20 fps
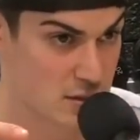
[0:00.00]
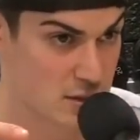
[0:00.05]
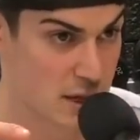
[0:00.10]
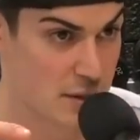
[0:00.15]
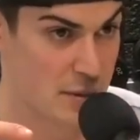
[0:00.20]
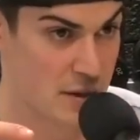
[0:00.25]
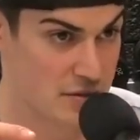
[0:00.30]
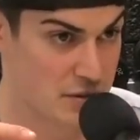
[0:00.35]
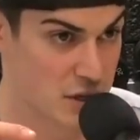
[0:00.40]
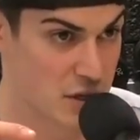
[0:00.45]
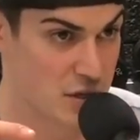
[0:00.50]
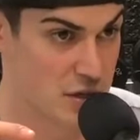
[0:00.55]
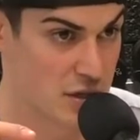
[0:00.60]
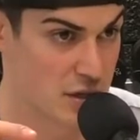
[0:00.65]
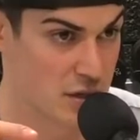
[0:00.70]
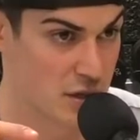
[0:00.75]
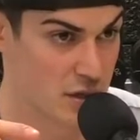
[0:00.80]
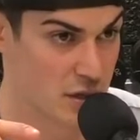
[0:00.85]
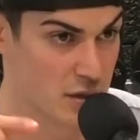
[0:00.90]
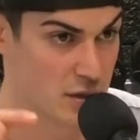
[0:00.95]
That I'm having a good
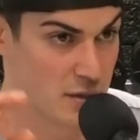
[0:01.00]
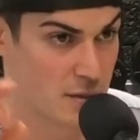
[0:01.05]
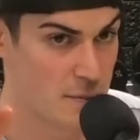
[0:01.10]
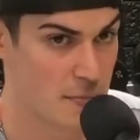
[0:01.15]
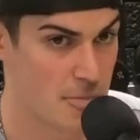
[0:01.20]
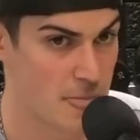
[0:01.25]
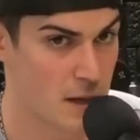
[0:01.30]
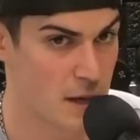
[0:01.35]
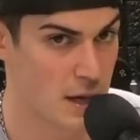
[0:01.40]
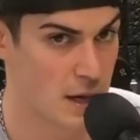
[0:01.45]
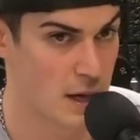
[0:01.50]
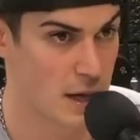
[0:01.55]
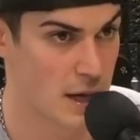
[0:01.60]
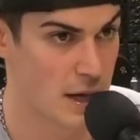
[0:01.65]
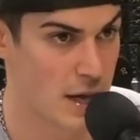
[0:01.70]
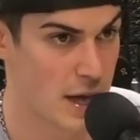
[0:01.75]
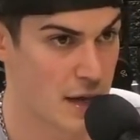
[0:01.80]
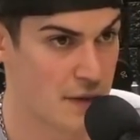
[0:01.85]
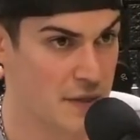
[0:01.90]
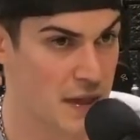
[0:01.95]
year.
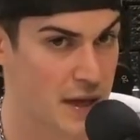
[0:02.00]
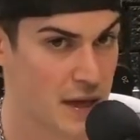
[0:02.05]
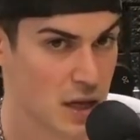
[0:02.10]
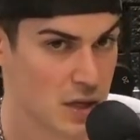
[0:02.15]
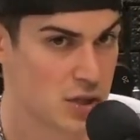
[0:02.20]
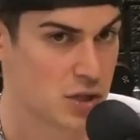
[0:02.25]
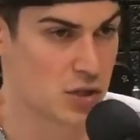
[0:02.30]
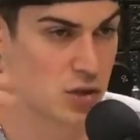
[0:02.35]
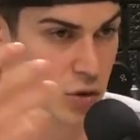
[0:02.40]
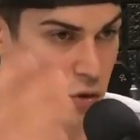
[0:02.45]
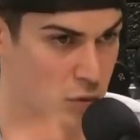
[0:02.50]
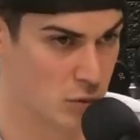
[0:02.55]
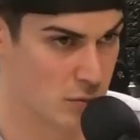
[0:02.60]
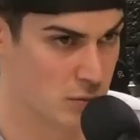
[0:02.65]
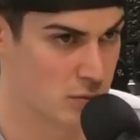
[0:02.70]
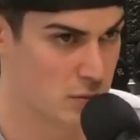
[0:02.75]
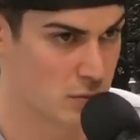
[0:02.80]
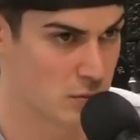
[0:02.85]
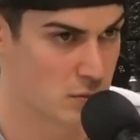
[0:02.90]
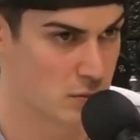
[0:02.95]
And they
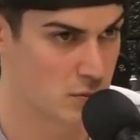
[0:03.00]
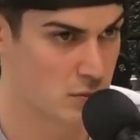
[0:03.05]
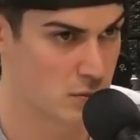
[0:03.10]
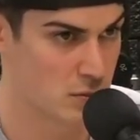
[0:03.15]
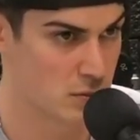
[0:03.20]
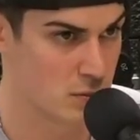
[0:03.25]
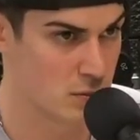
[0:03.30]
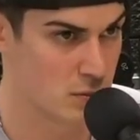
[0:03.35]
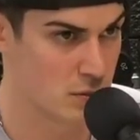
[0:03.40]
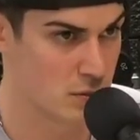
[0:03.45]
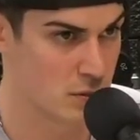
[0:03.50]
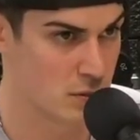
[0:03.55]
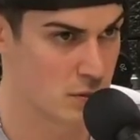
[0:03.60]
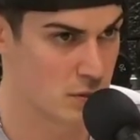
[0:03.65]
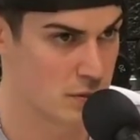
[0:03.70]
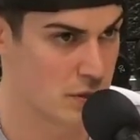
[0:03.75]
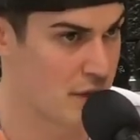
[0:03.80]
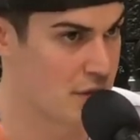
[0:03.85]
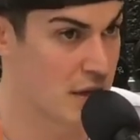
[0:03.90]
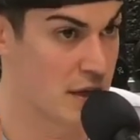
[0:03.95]
assume
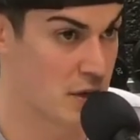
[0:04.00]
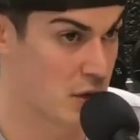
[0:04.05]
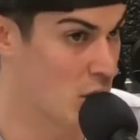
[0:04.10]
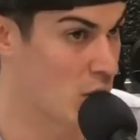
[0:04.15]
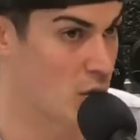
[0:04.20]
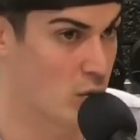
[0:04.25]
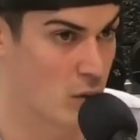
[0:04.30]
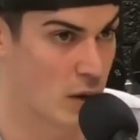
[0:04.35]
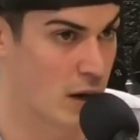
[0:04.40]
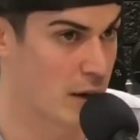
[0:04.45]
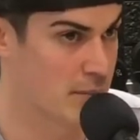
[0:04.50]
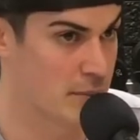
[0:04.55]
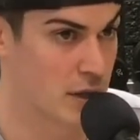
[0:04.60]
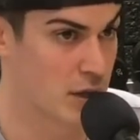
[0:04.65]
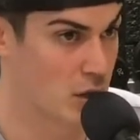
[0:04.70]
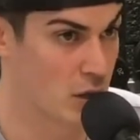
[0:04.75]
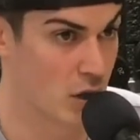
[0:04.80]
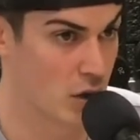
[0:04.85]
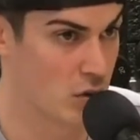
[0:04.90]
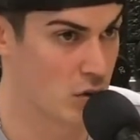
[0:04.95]
that they know where I'm going to
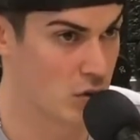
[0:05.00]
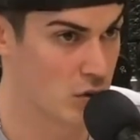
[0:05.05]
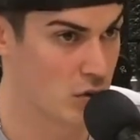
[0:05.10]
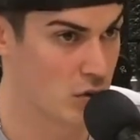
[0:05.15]
go.